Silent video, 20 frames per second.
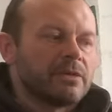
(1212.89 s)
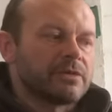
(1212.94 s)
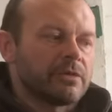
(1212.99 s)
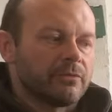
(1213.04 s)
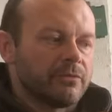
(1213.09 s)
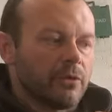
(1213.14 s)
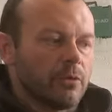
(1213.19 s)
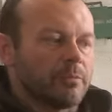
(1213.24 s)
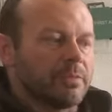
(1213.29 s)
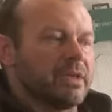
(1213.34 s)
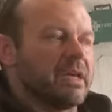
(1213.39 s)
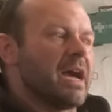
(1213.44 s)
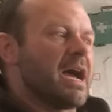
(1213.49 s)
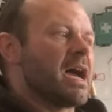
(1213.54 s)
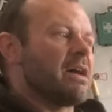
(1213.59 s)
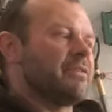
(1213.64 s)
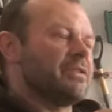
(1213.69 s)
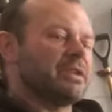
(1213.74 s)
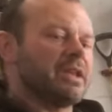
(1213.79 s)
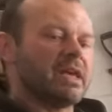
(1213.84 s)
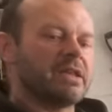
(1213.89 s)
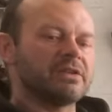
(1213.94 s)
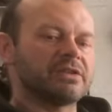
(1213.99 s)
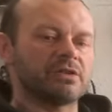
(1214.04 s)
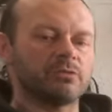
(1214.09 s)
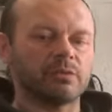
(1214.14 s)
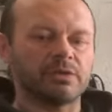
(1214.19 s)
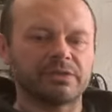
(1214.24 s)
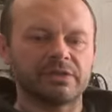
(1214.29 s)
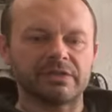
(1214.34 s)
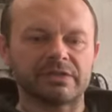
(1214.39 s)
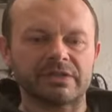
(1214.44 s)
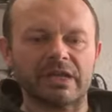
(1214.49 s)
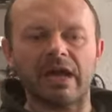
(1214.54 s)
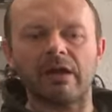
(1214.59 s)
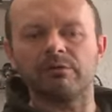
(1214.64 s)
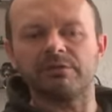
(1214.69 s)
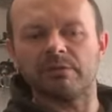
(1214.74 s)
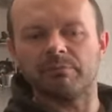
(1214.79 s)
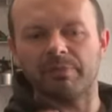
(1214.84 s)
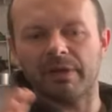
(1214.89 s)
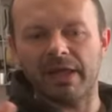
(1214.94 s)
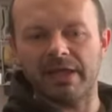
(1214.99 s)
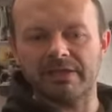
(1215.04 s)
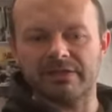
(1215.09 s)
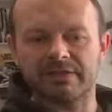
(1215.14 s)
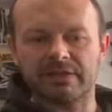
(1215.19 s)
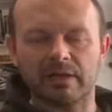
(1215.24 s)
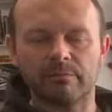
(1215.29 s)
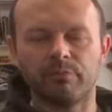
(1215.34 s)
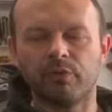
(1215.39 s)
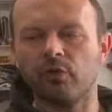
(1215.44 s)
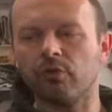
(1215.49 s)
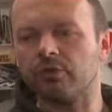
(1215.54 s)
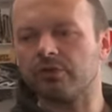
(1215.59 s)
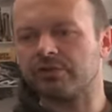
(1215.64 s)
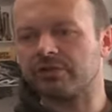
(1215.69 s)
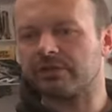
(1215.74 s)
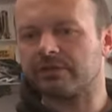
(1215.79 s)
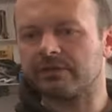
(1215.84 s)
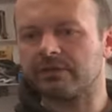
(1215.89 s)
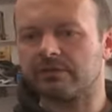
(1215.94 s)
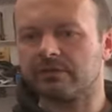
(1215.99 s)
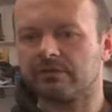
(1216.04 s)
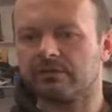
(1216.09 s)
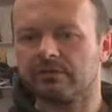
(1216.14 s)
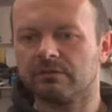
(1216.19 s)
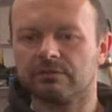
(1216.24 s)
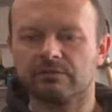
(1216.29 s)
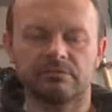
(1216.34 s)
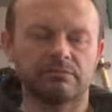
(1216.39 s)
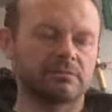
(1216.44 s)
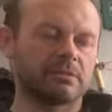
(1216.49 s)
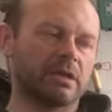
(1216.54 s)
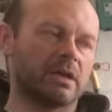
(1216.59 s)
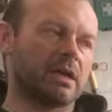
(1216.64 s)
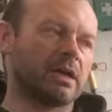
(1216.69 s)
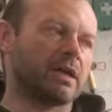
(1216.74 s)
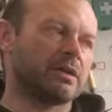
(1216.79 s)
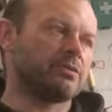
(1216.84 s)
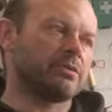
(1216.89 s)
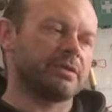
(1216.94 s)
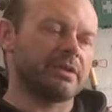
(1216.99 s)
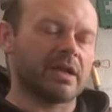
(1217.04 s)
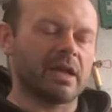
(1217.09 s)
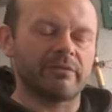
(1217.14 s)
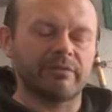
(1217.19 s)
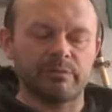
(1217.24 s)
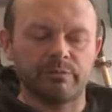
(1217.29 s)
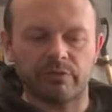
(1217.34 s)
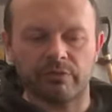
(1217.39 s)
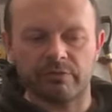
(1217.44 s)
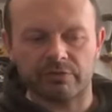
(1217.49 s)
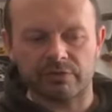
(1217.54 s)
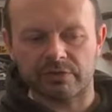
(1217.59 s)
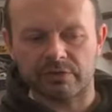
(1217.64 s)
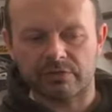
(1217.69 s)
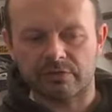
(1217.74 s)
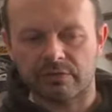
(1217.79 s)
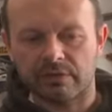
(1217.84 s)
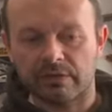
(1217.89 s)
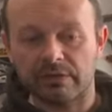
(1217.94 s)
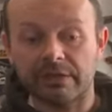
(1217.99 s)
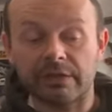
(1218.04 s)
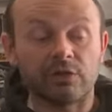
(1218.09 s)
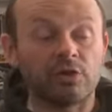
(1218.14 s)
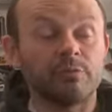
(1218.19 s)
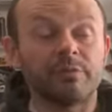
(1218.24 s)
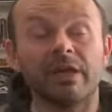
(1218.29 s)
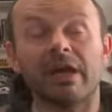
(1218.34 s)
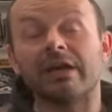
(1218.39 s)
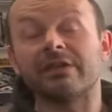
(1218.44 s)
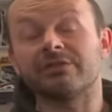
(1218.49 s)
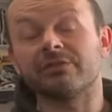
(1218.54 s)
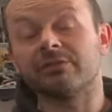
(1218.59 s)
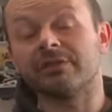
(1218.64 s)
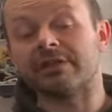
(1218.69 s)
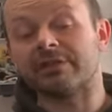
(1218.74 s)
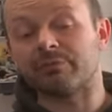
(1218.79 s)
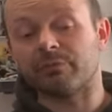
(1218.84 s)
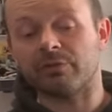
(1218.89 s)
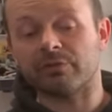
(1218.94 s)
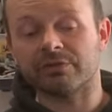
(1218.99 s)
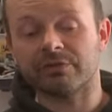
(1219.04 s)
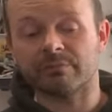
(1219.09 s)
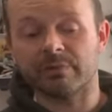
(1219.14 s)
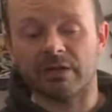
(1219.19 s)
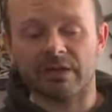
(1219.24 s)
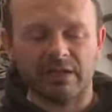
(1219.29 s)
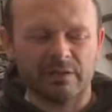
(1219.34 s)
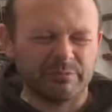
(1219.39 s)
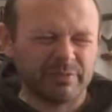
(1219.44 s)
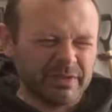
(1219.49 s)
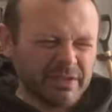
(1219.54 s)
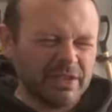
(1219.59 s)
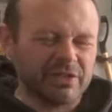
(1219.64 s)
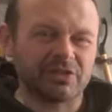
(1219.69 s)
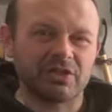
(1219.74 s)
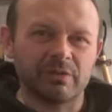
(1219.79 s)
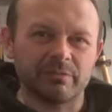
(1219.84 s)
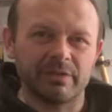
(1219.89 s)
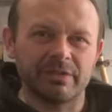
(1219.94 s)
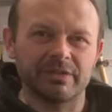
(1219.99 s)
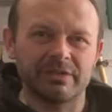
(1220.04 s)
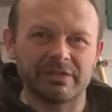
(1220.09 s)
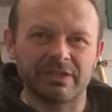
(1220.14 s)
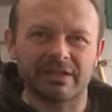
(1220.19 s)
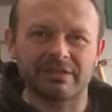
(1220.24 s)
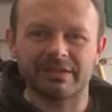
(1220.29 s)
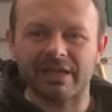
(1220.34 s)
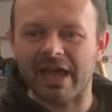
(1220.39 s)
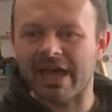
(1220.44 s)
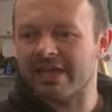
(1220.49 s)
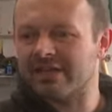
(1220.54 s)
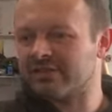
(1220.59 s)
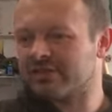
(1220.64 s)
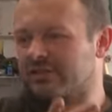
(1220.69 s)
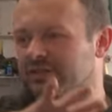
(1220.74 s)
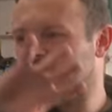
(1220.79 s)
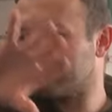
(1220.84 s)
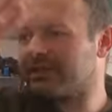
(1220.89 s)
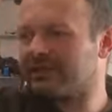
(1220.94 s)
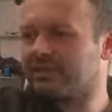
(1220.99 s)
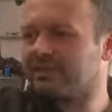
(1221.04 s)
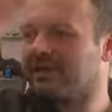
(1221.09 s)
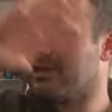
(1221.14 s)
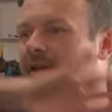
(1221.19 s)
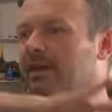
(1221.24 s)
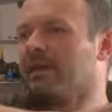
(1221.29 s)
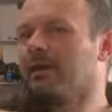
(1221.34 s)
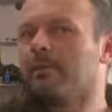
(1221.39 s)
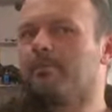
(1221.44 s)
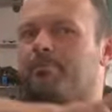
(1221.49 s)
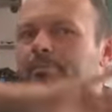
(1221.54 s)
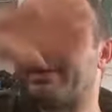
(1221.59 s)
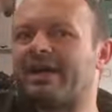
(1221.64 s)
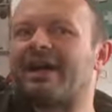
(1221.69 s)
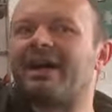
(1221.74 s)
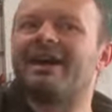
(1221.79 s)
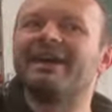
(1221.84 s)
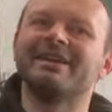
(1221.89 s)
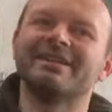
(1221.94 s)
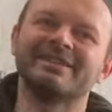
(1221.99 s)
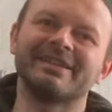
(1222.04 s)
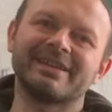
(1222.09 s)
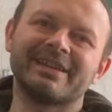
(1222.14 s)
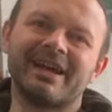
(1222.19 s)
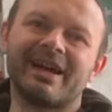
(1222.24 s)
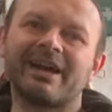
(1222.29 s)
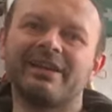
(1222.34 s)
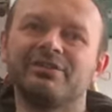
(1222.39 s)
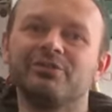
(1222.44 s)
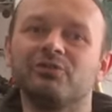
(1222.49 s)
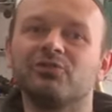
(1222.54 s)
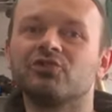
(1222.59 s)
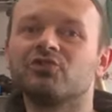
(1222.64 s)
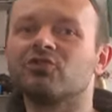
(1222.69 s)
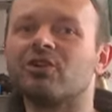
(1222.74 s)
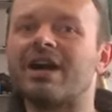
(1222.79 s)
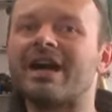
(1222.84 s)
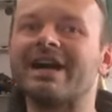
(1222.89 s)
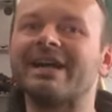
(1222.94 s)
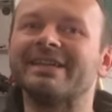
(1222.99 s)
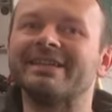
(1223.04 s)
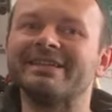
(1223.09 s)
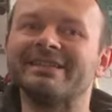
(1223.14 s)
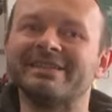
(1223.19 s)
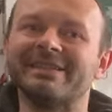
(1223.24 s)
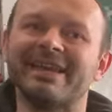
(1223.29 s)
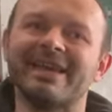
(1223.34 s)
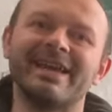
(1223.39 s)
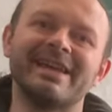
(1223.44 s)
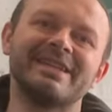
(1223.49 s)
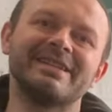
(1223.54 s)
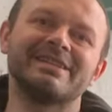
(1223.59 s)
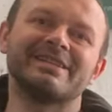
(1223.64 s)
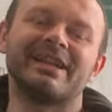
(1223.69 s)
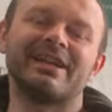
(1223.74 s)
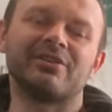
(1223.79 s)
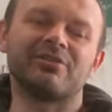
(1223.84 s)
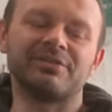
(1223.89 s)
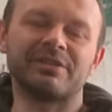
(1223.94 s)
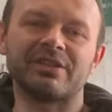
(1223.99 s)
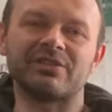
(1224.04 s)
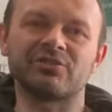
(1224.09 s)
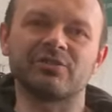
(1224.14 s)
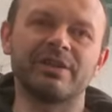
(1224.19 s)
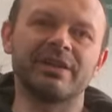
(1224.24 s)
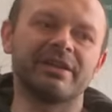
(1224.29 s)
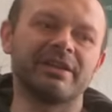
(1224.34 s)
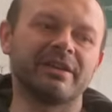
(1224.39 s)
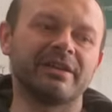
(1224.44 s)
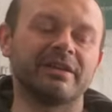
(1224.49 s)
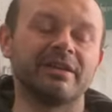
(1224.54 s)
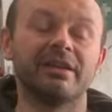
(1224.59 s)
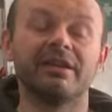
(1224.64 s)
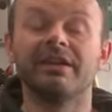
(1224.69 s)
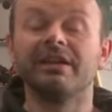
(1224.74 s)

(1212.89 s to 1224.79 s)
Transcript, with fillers: So for me, having an engine which is out of place, like Porsches, oh, I couldn't have a Porsche. They could be as good as possible, I'd be itching. It's like the engine sitting behind the car. You're dragging the engine like on a trailer.